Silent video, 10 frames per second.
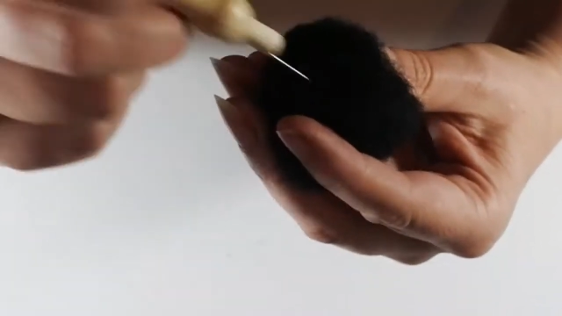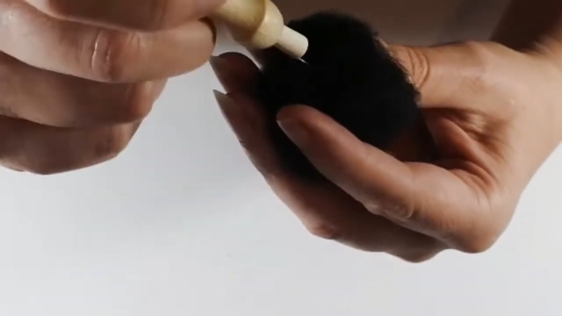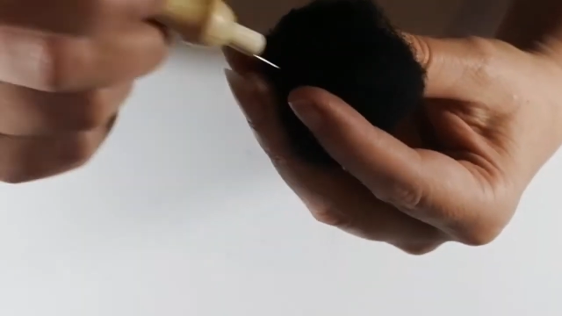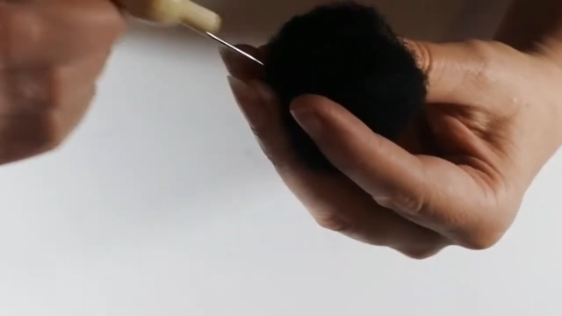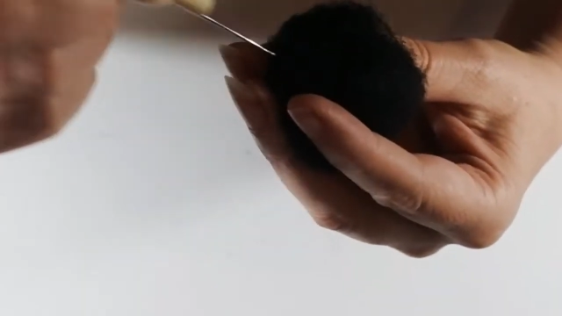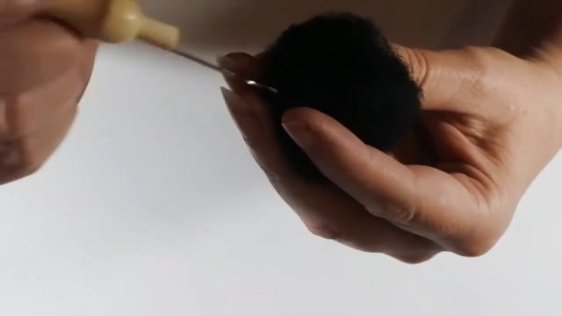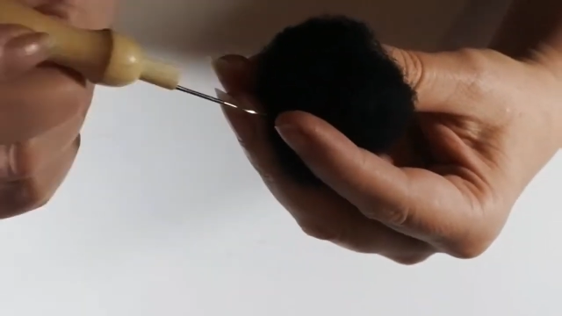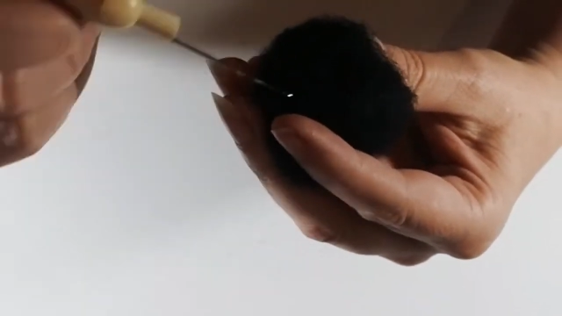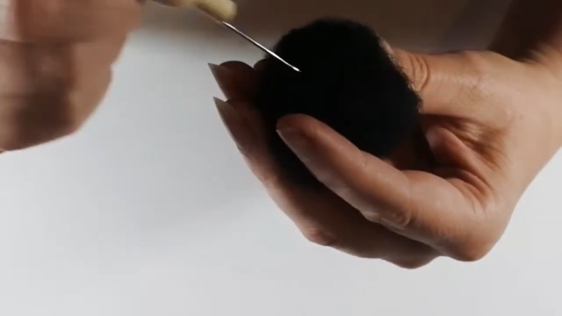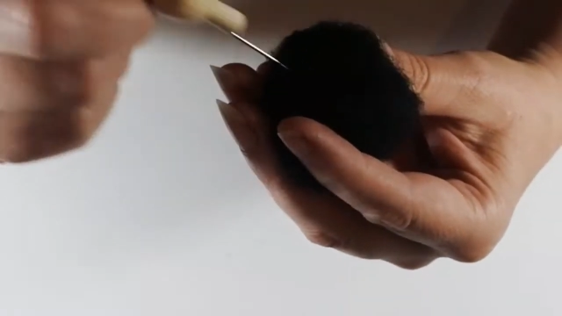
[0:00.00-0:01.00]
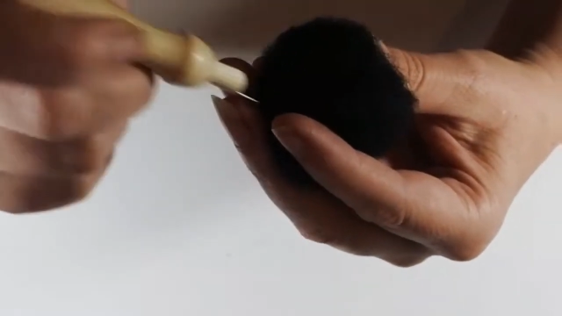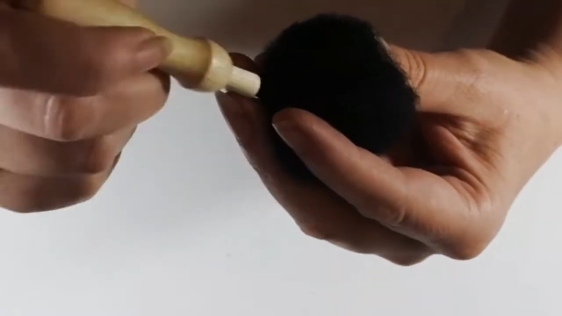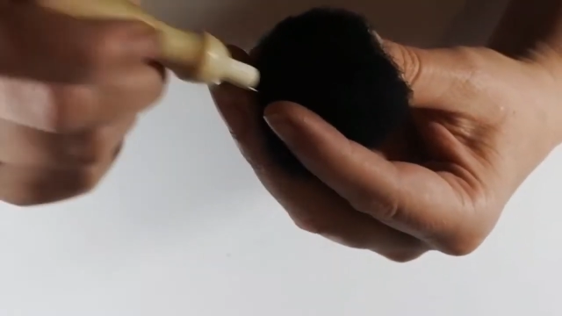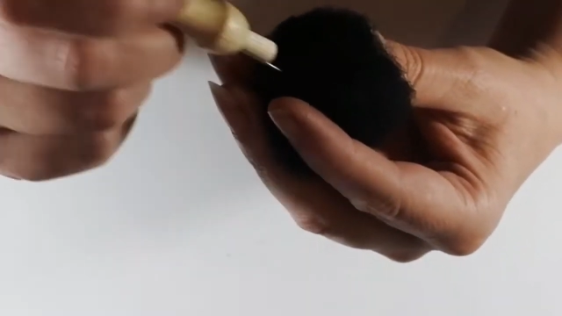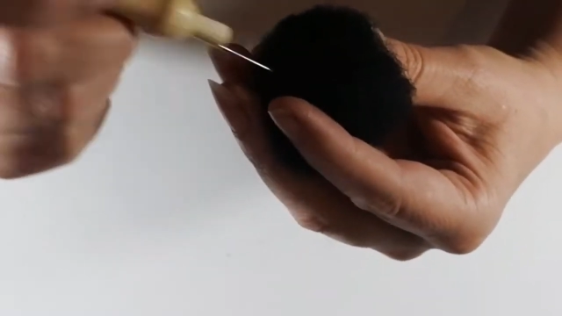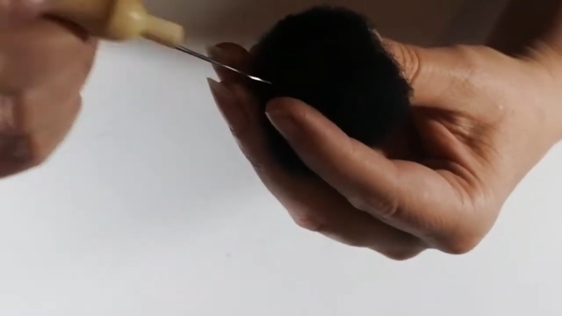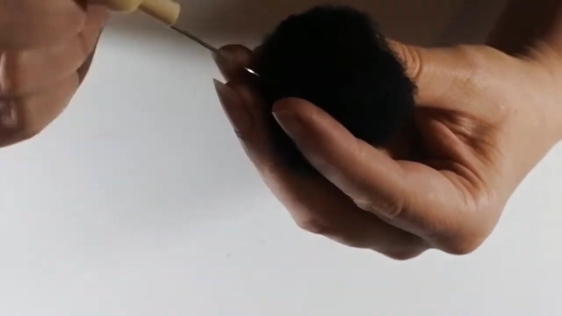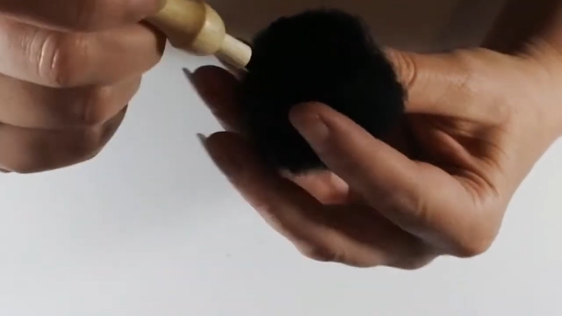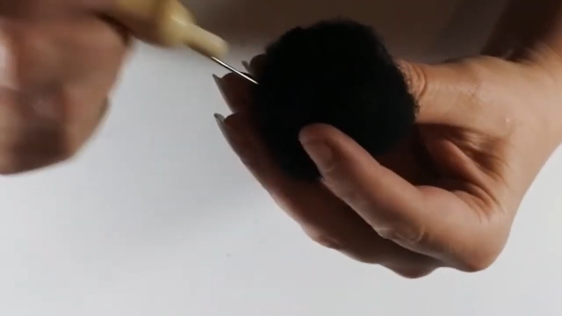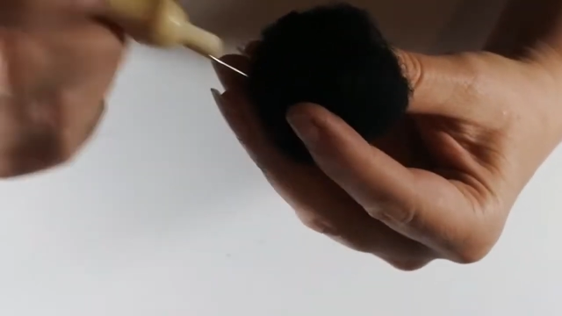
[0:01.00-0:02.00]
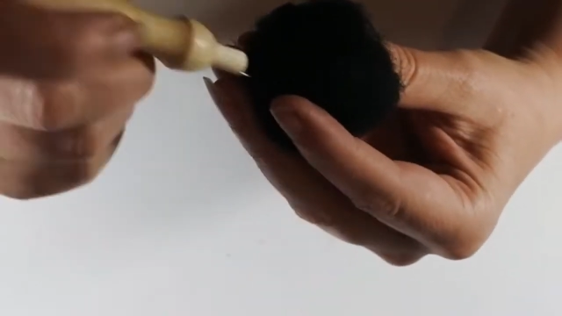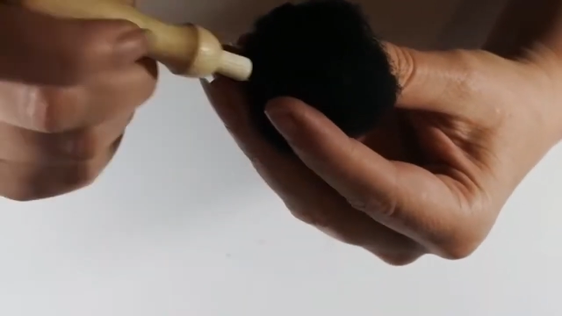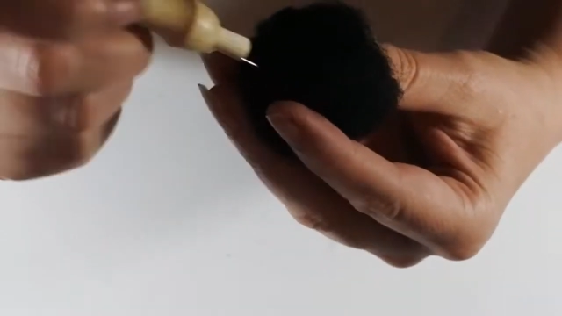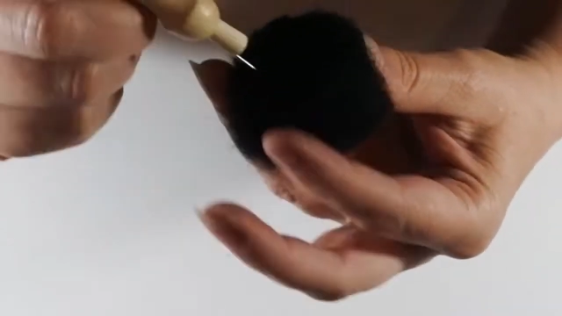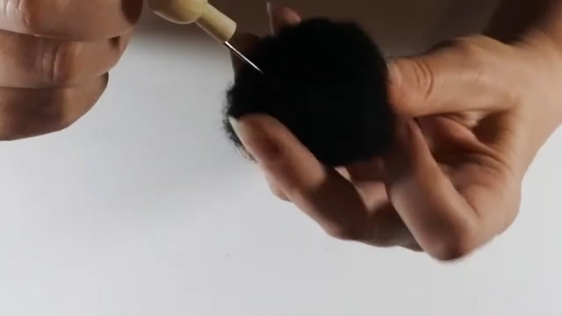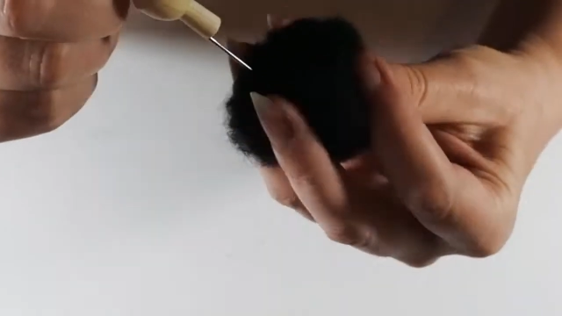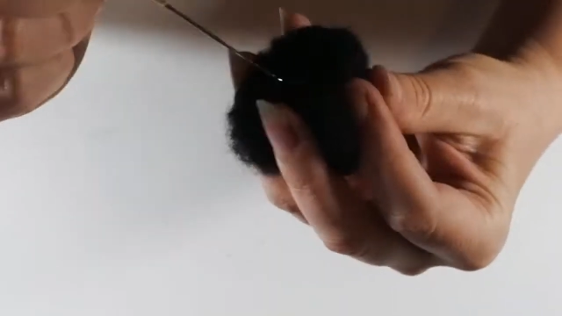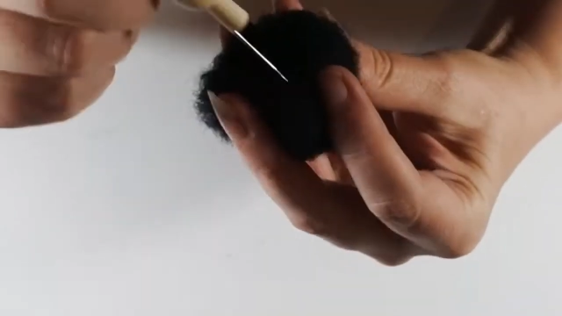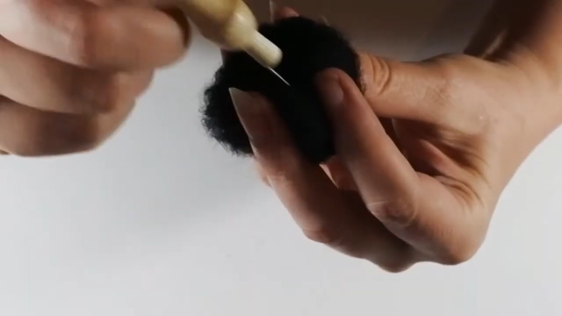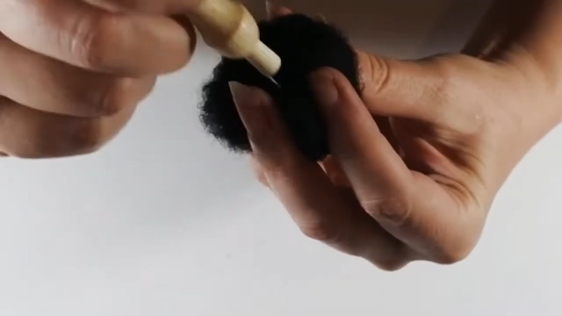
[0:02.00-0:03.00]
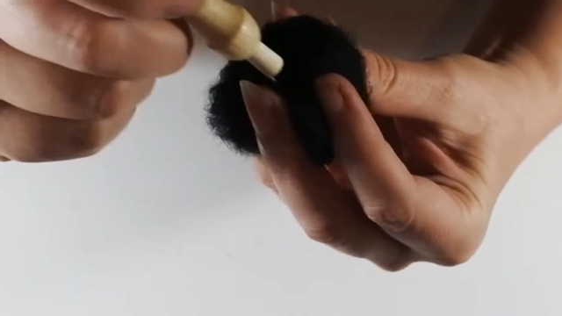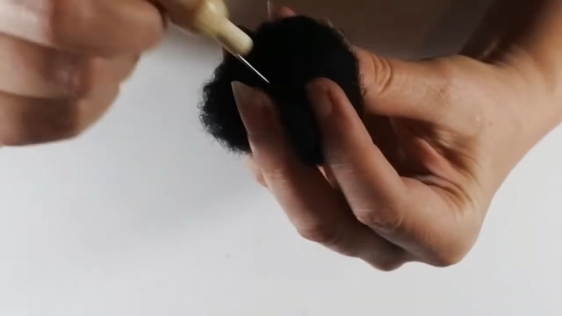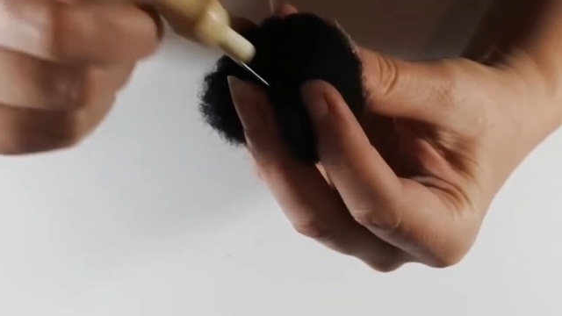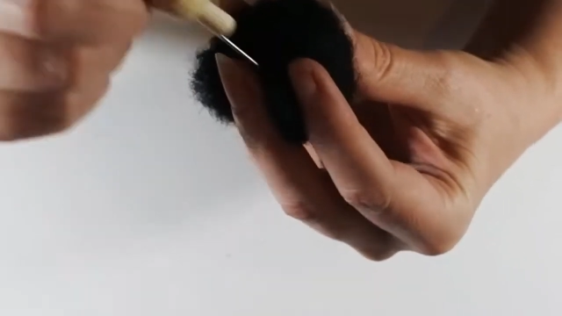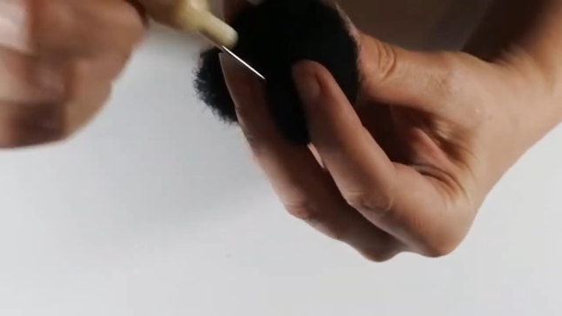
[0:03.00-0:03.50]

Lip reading: (no speaker visible)